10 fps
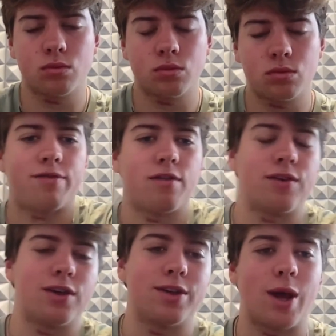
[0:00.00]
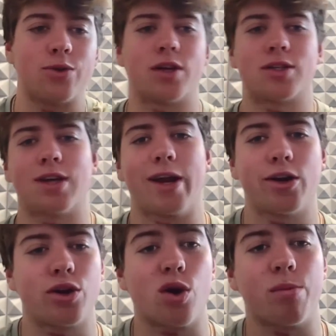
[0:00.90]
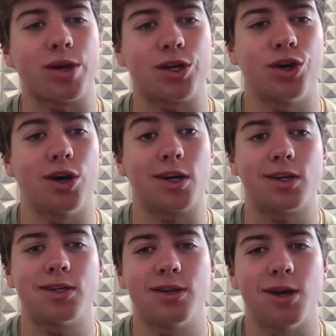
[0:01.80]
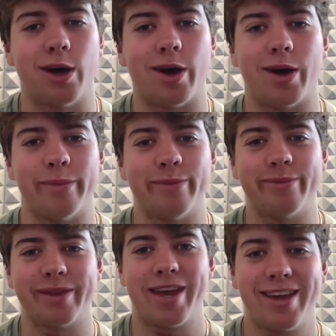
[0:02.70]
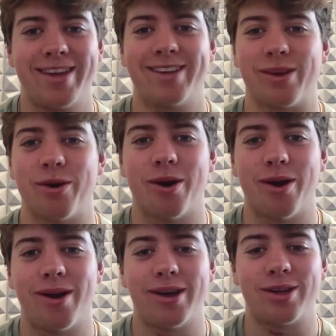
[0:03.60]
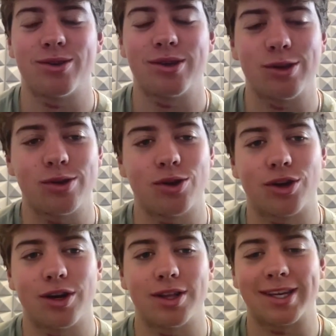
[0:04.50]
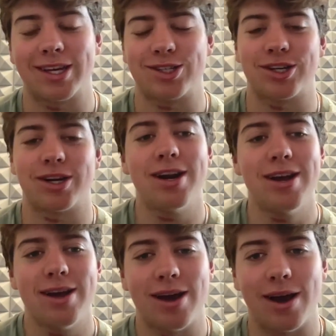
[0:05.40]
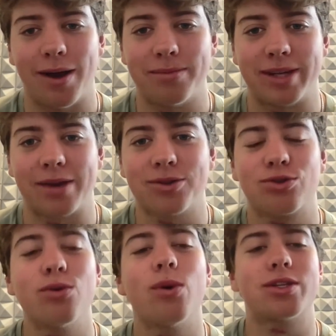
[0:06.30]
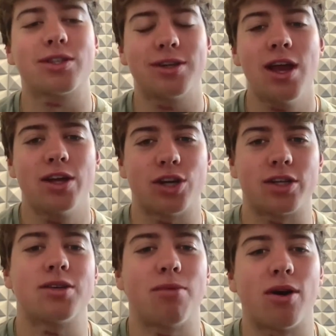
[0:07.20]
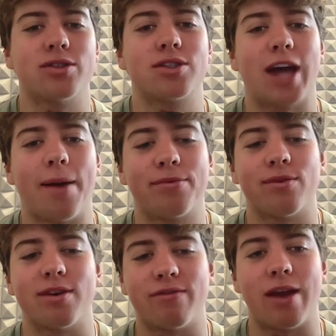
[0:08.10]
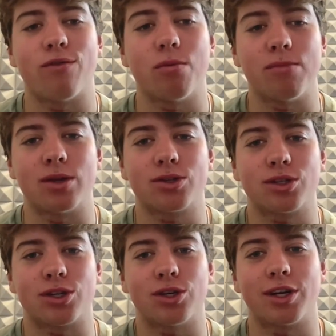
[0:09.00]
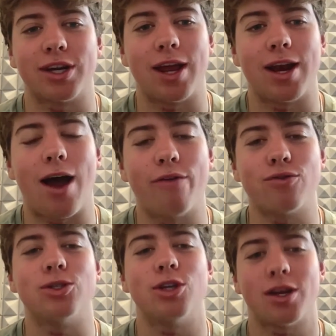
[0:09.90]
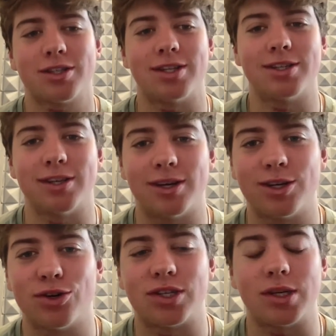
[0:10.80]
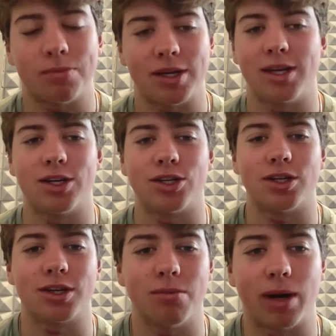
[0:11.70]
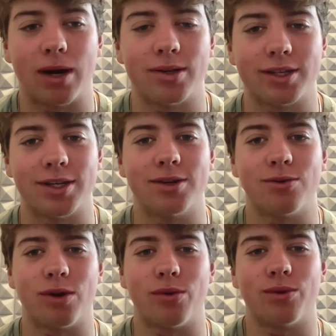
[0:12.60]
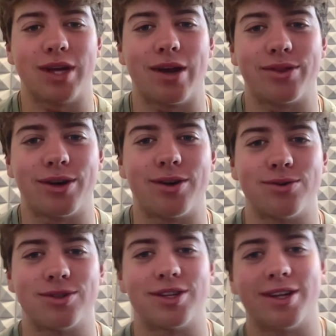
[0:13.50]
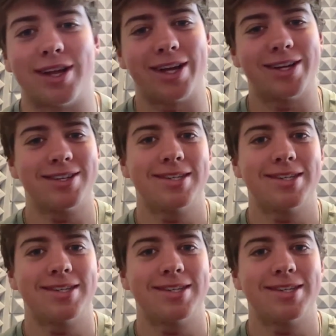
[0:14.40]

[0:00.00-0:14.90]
Off the field now, Justin. I hear you're a big cook. You're good in the kitchen. Take us through what's Justyn Martin's top three favorite meals to cook, and how have you adjusted to your CP kitchen compared to what it was out there in UCLA?